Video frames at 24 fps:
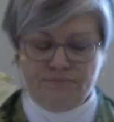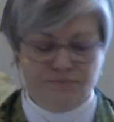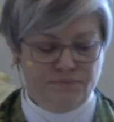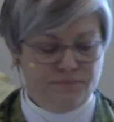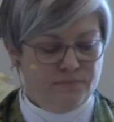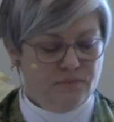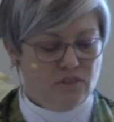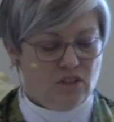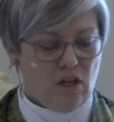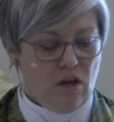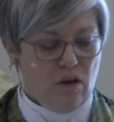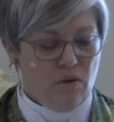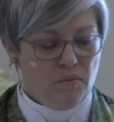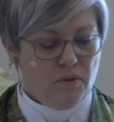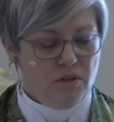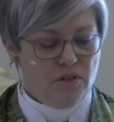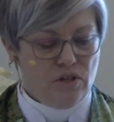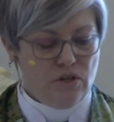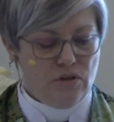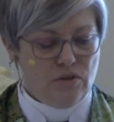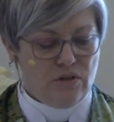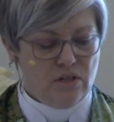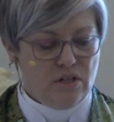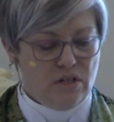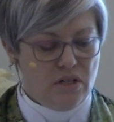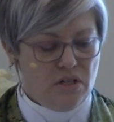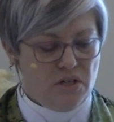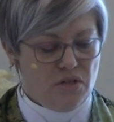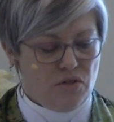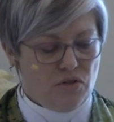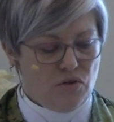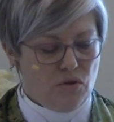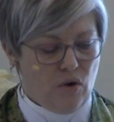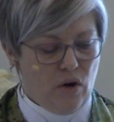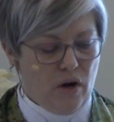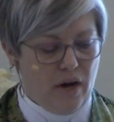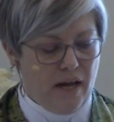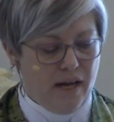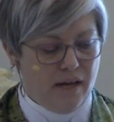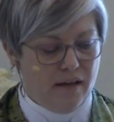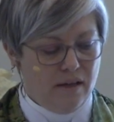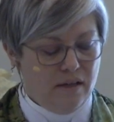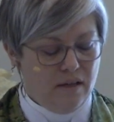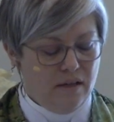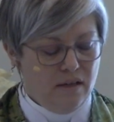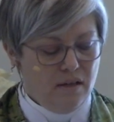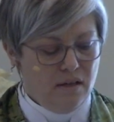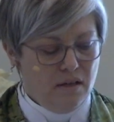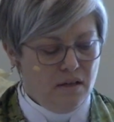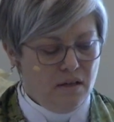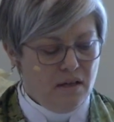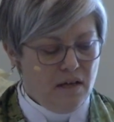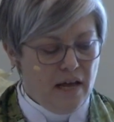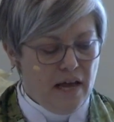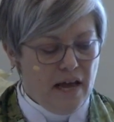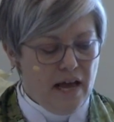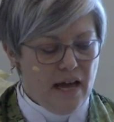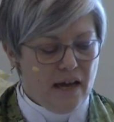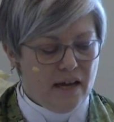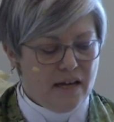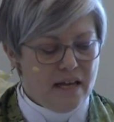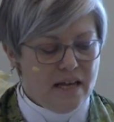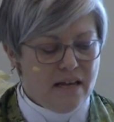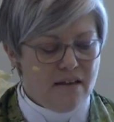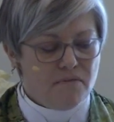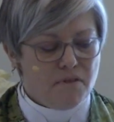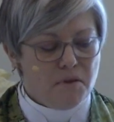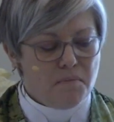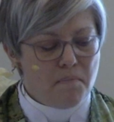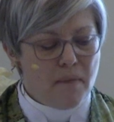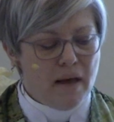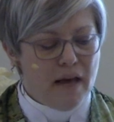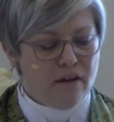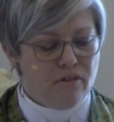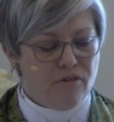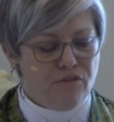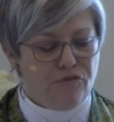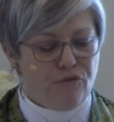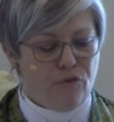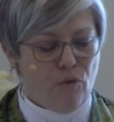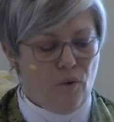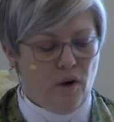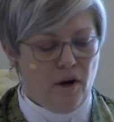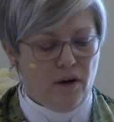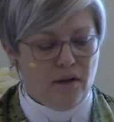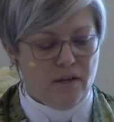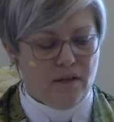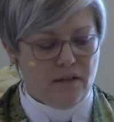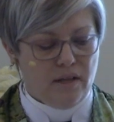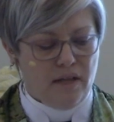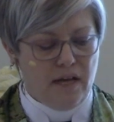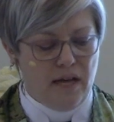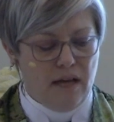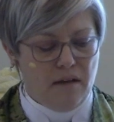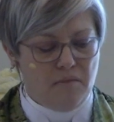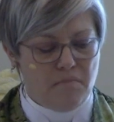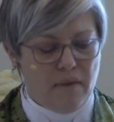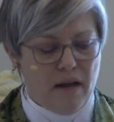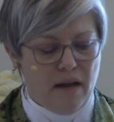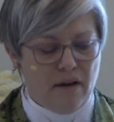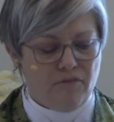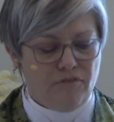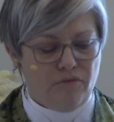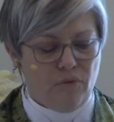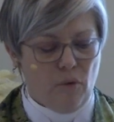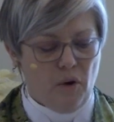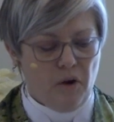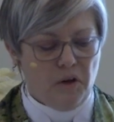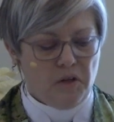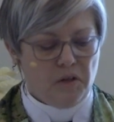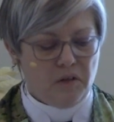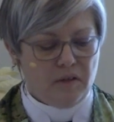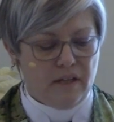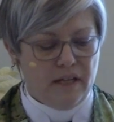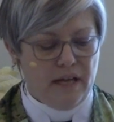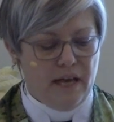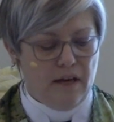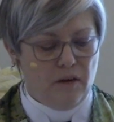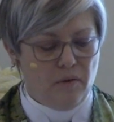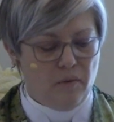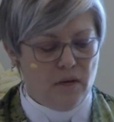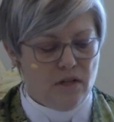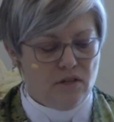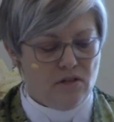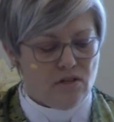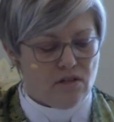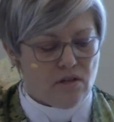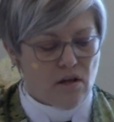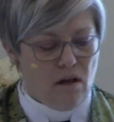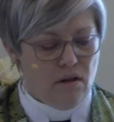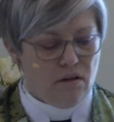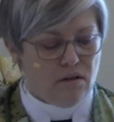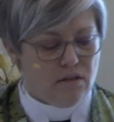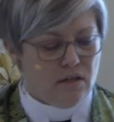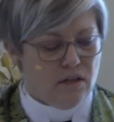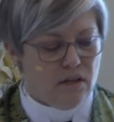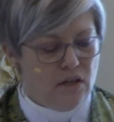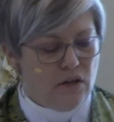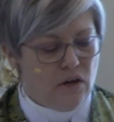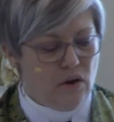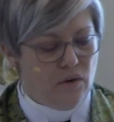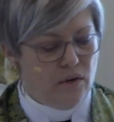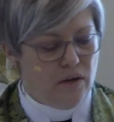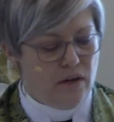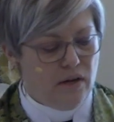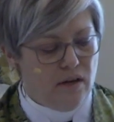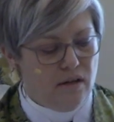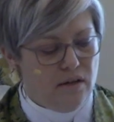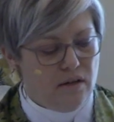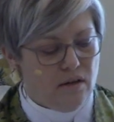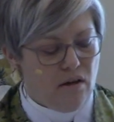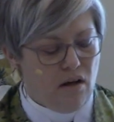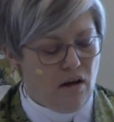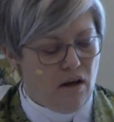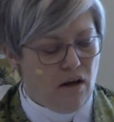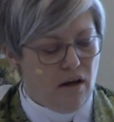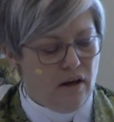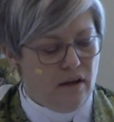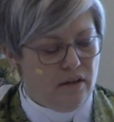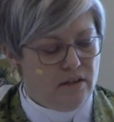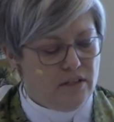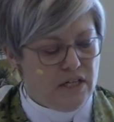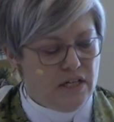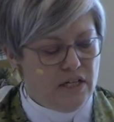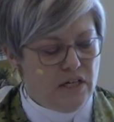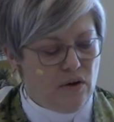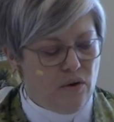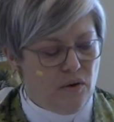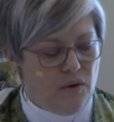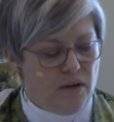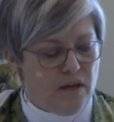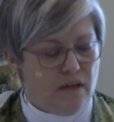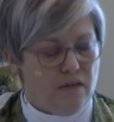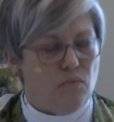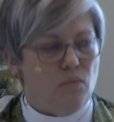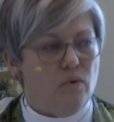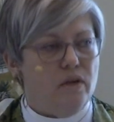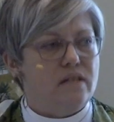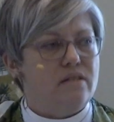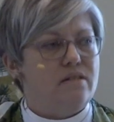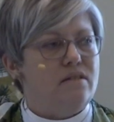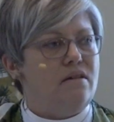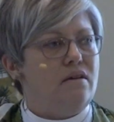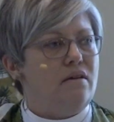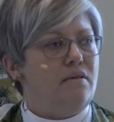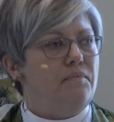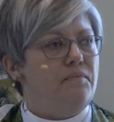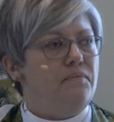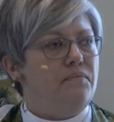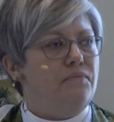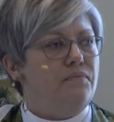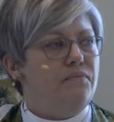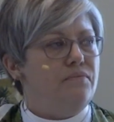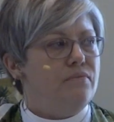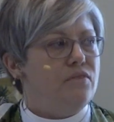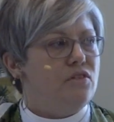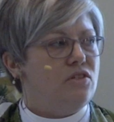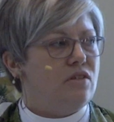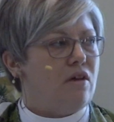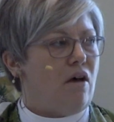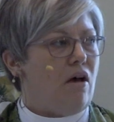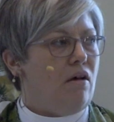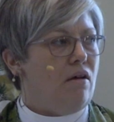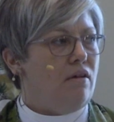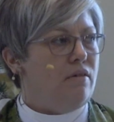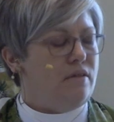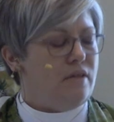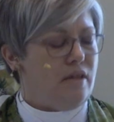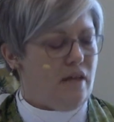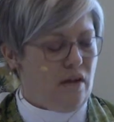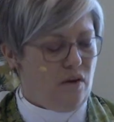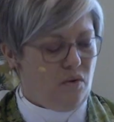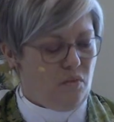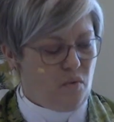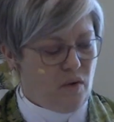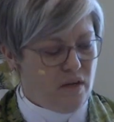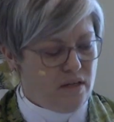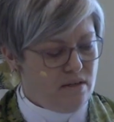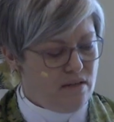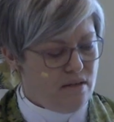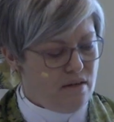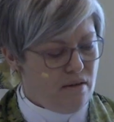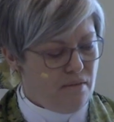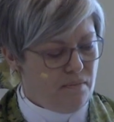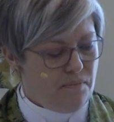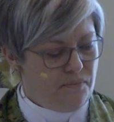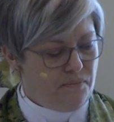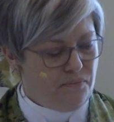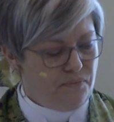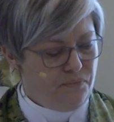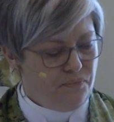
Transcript: Salt was used to destroy. And even metaphorically, in metaphorical language, salt connoted, uh, denoted wisdom, salt and wisdom.